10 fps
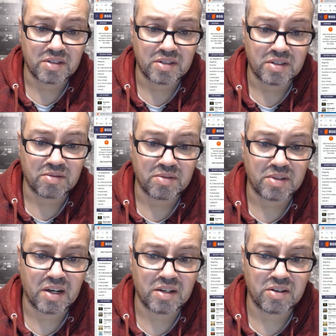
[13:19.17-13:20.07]
I'm
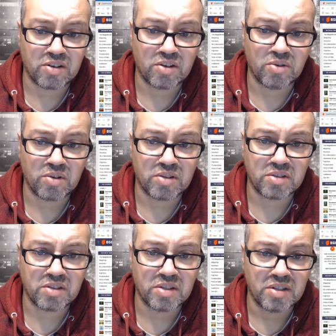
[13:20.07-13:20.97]
kind of curious.
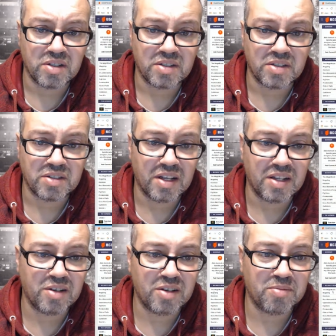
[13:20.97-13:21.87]
That is
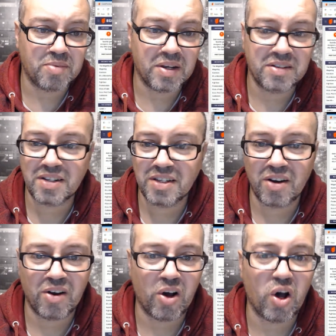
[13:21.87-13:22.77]
basically
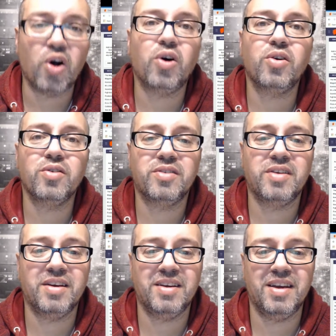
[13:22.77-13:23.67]
all the,
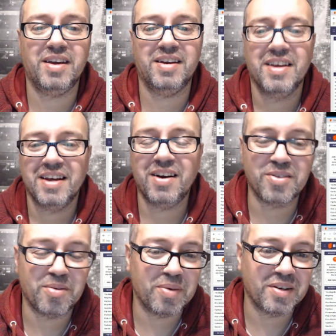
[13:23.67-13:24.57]
all the
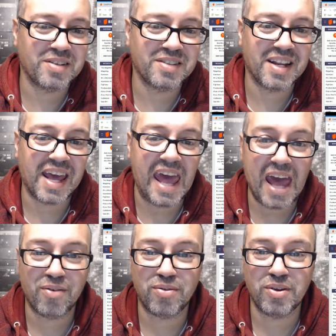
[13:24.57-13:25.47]
pictures that I
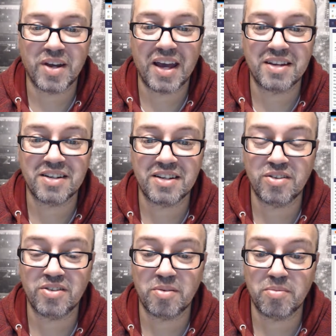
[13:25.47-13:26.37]
have for you guys. It
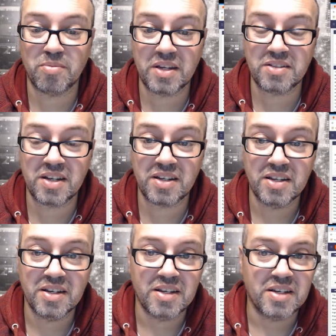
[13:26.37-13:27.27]
looks amazing.
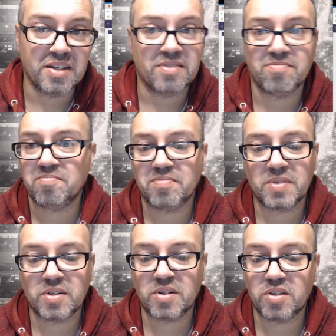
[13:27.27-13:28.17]

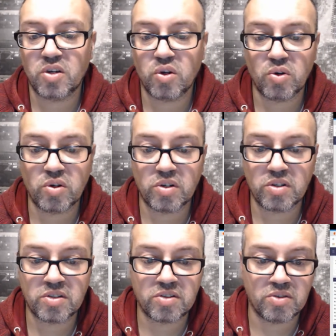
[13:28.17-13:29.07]
Curious
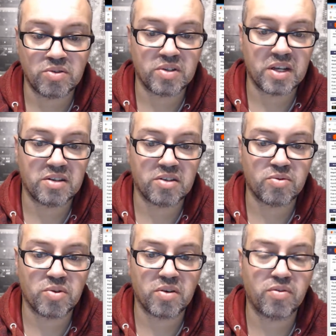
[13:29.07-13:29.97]
to get this one. A
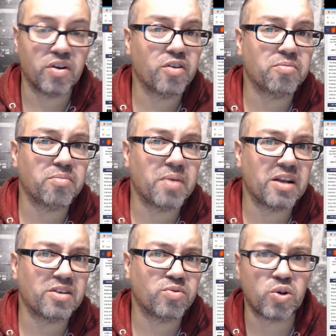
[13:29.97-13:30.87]
friend of mine was
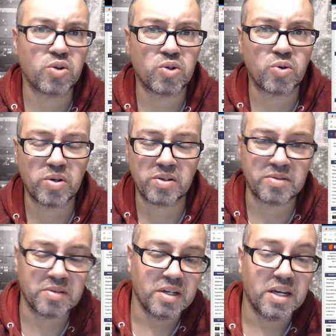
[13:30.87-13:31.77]
also, if
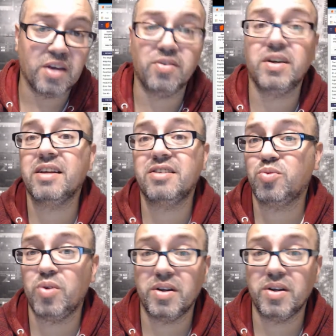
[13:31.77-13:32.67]
he gets this one, I
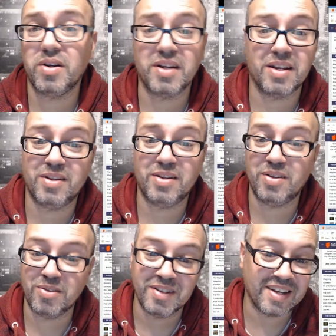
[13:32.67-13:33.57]
don't need to get
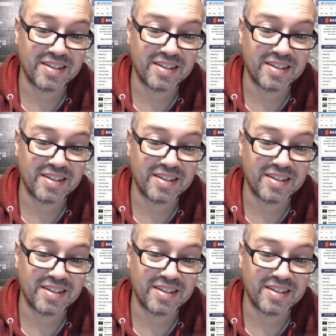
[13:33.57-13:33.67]
this one.